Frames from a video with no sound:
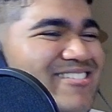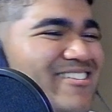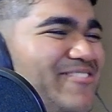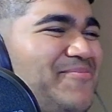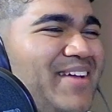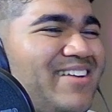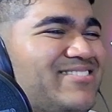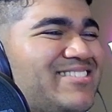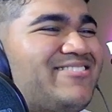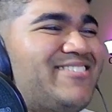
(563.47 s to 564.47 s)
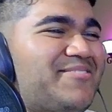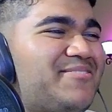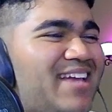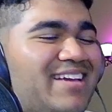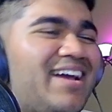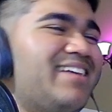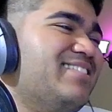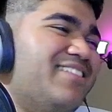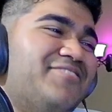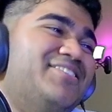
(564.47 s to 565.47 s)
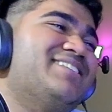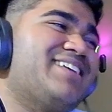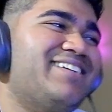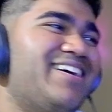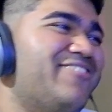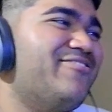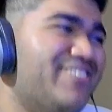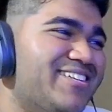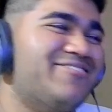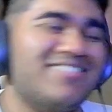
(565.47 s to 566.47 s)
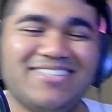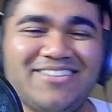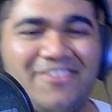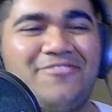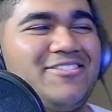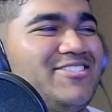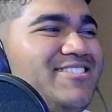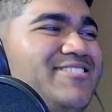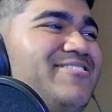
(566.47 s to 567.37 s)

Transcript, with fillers: her metal screams i i love this i i really really love what she's doing